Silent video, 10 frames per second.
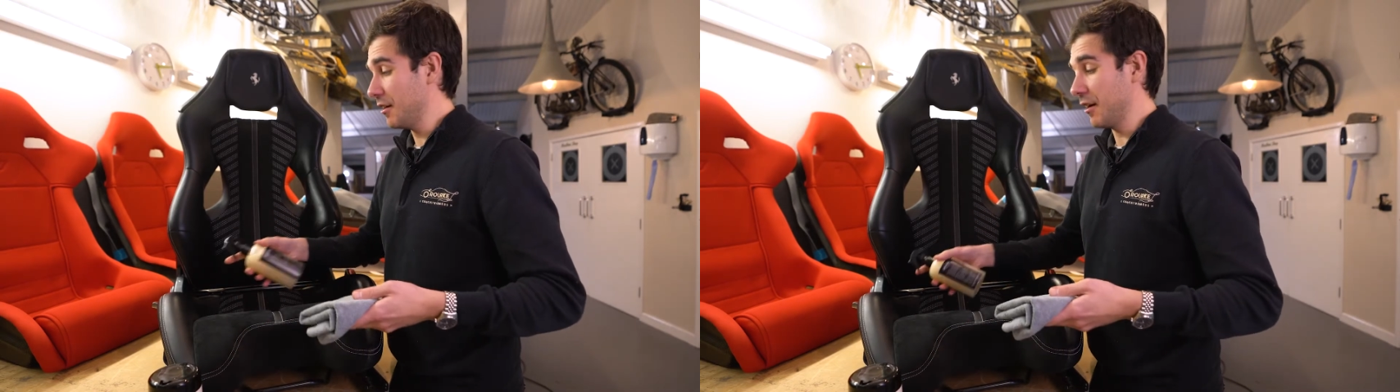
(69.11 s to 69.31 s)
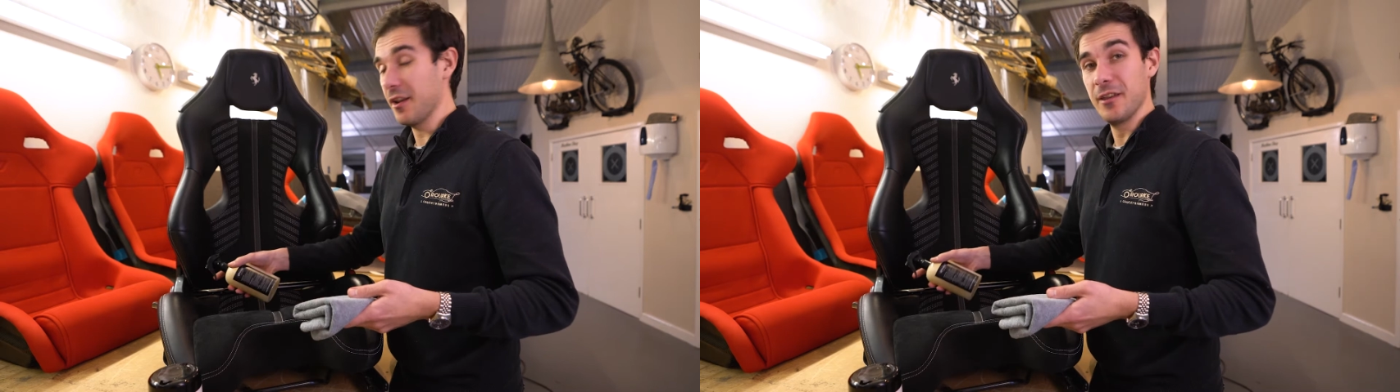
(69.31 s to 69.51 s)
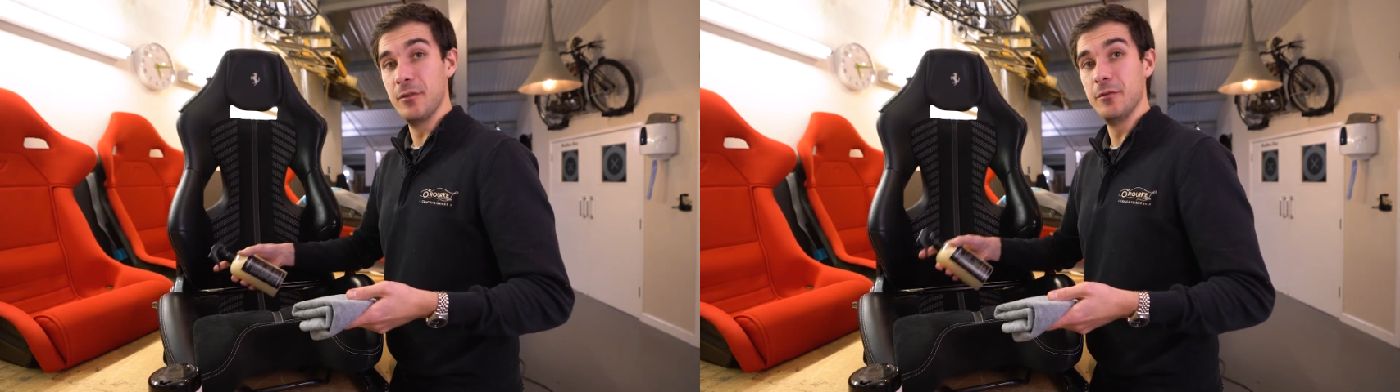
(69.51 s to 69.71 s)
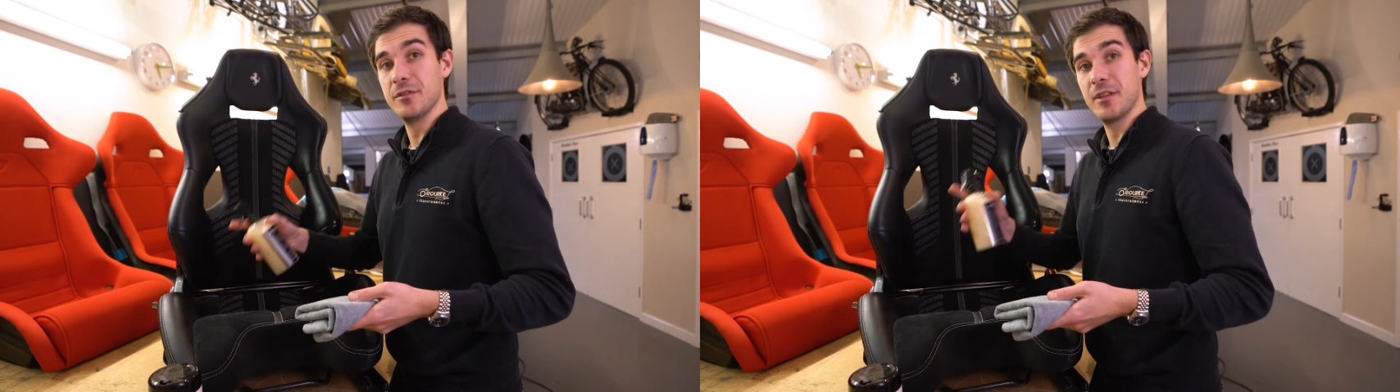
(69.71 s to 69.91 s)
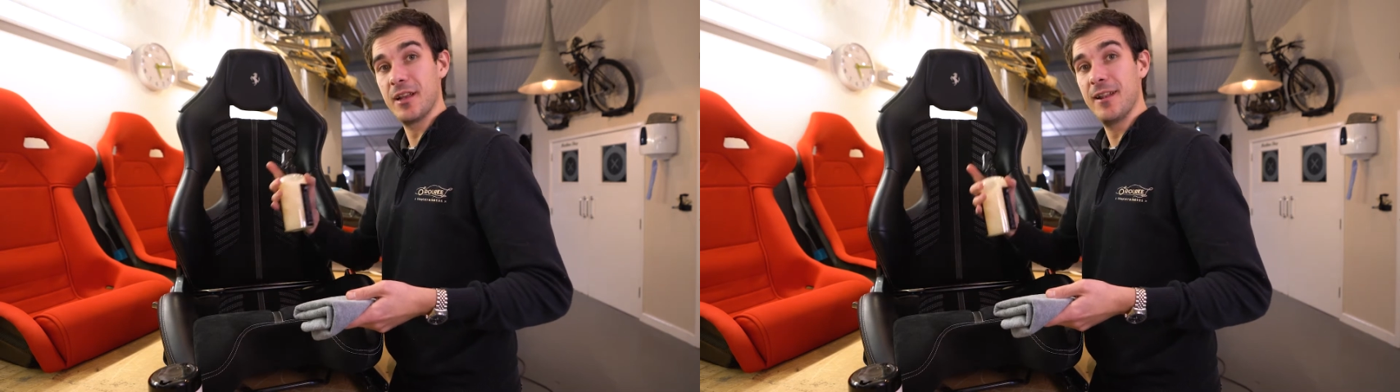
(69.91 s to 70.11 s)
I'm going to use
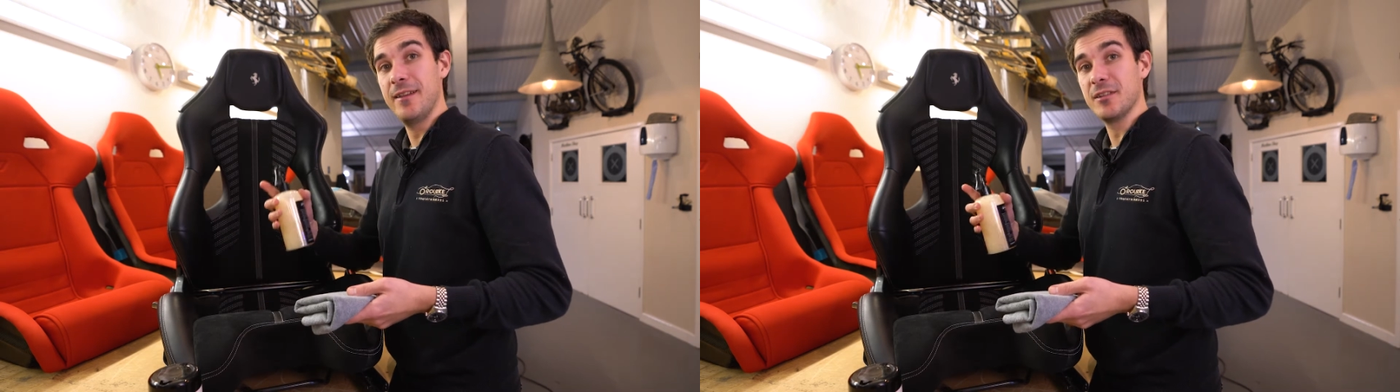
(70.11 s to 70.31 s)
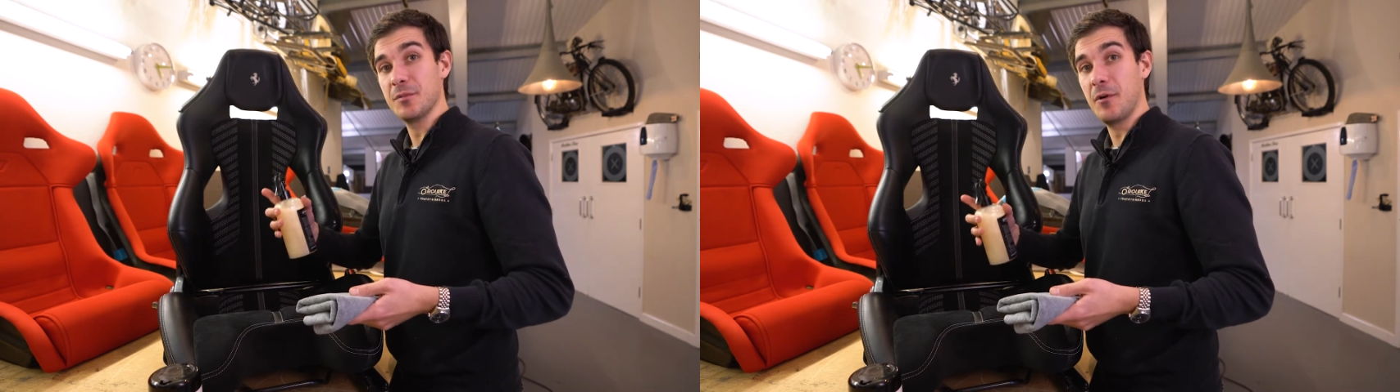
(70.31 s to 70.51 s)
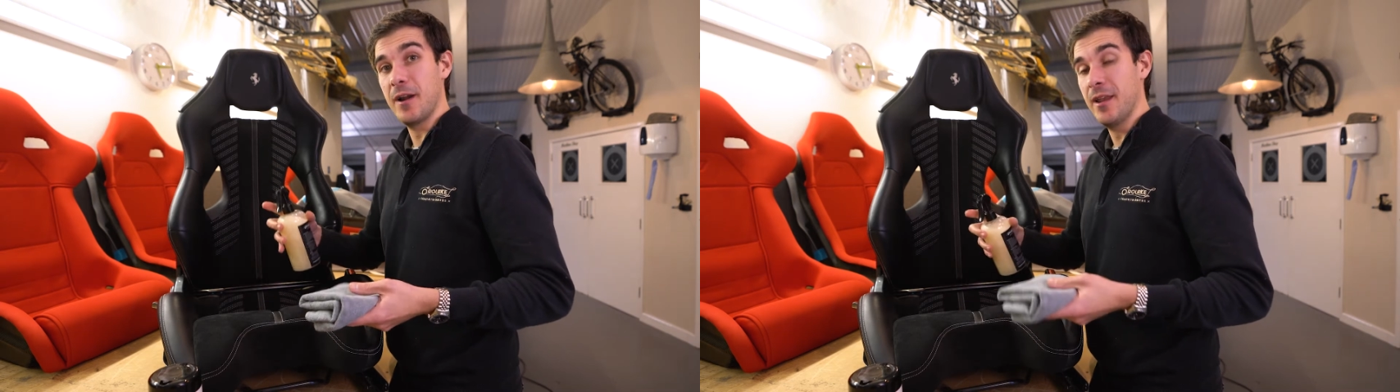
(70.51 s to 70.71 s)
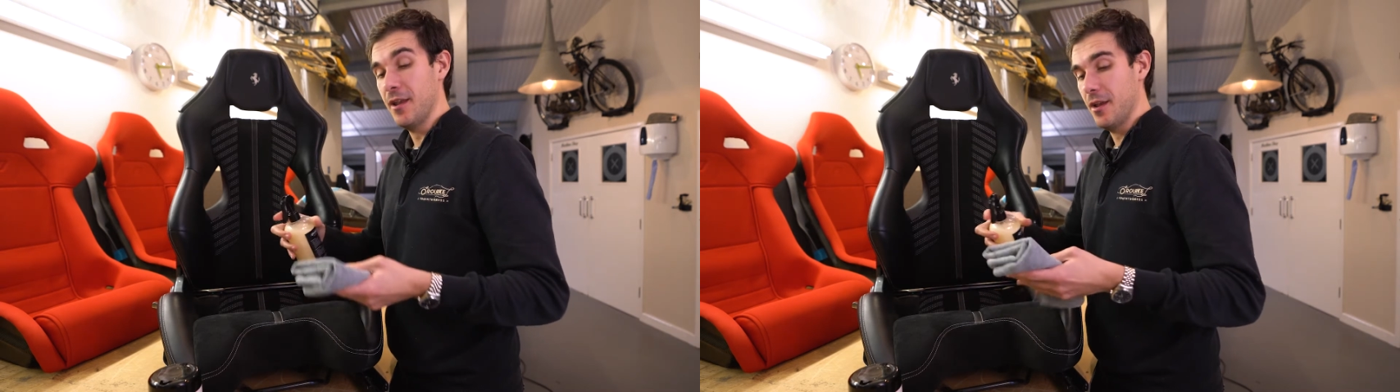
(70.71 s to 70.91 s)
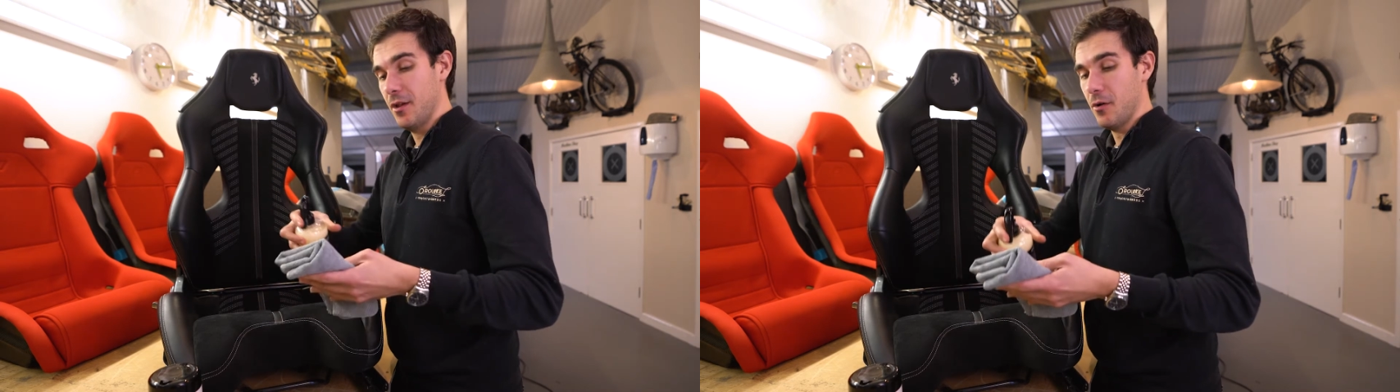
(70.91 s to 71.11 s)
the cleaner spray
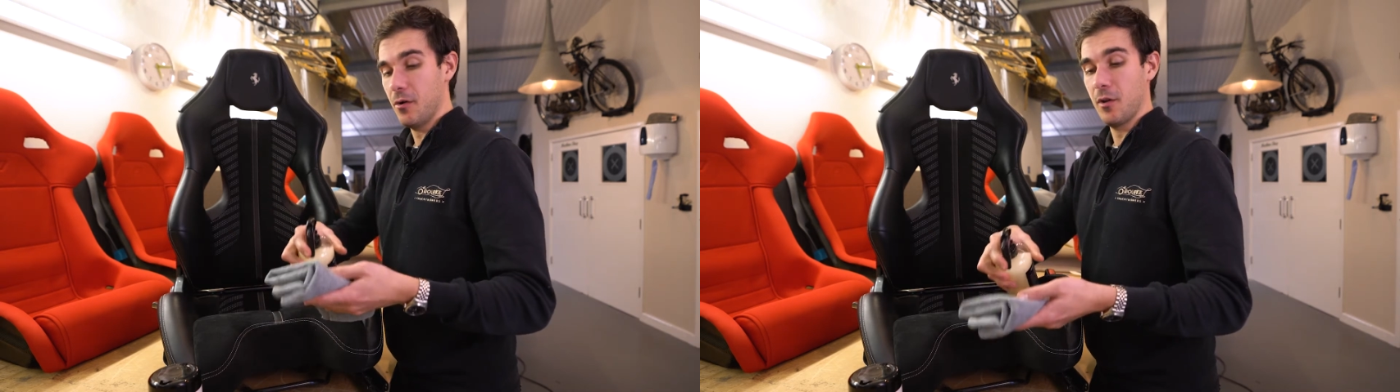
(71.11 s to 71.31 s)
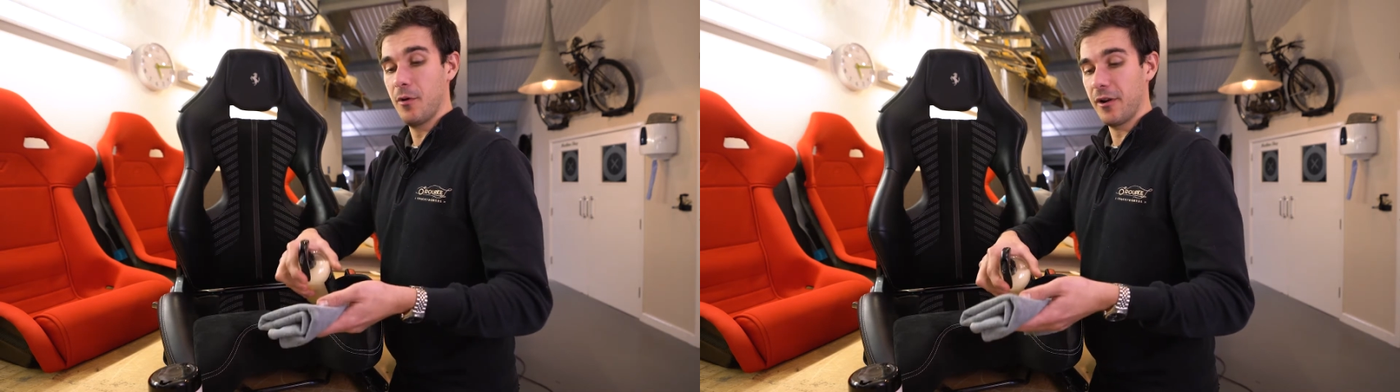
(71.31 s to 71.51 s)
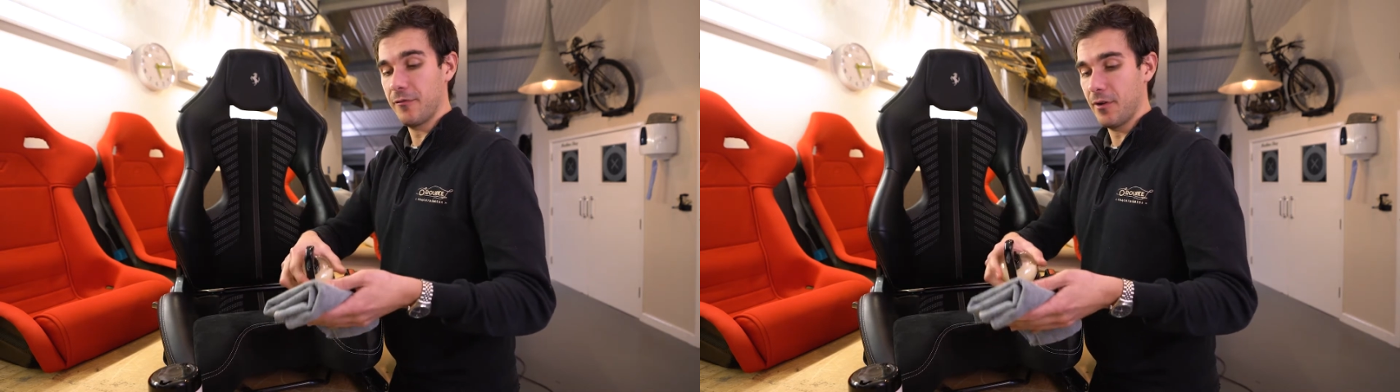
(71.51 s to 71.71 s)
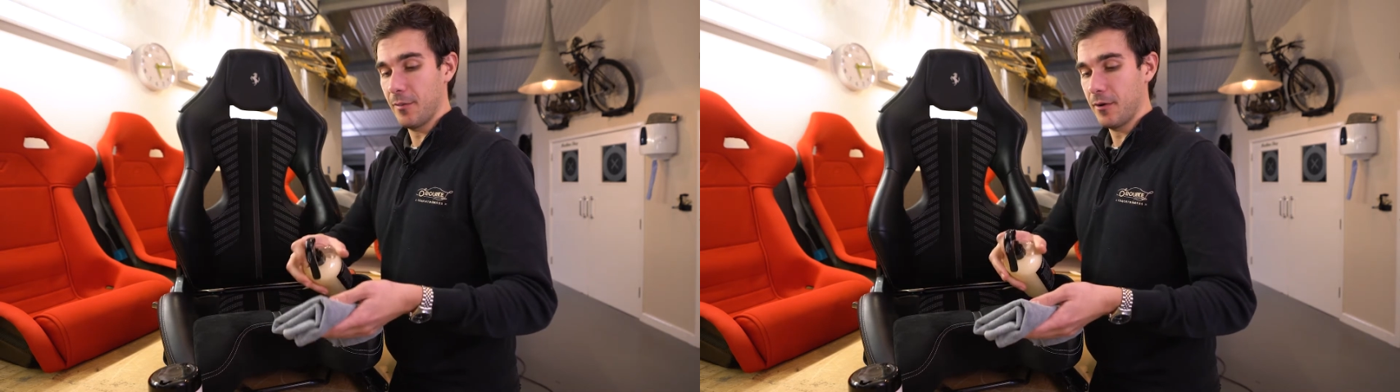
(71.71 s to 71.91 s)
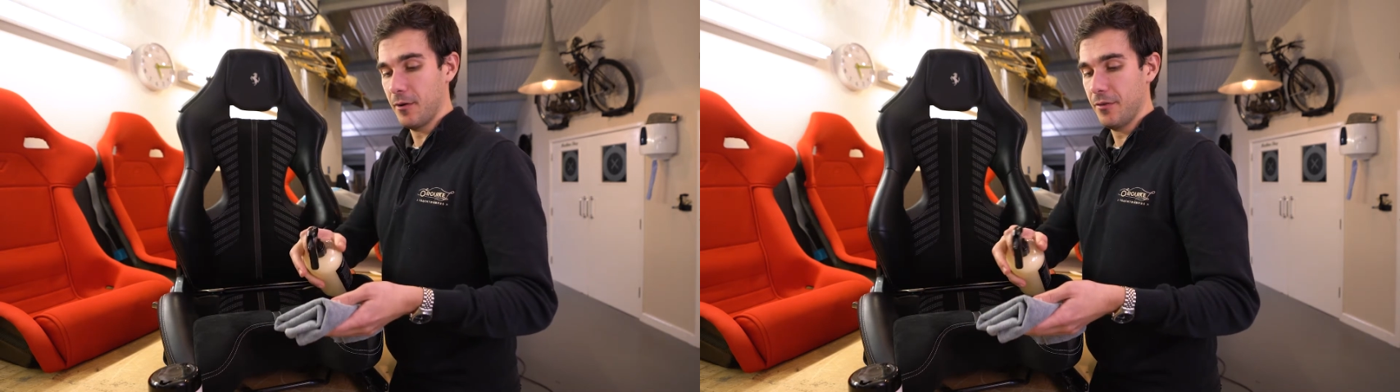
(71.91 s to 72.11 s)
on a
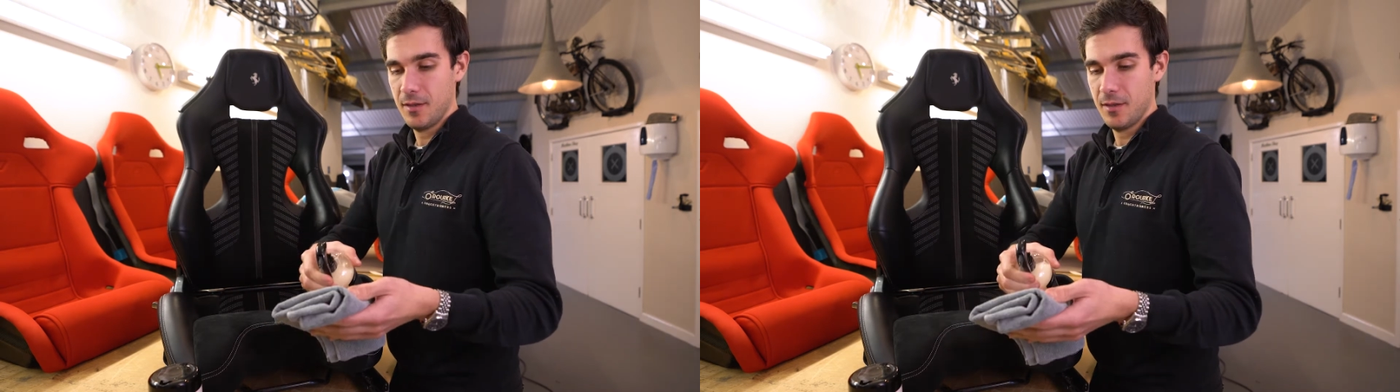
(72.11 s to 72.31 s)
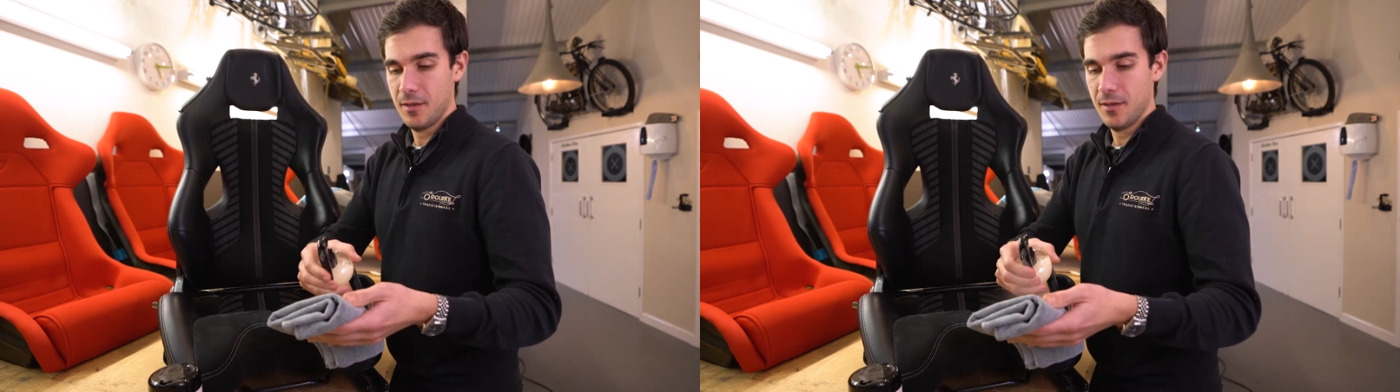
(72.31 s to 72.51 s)
microfiber cloth.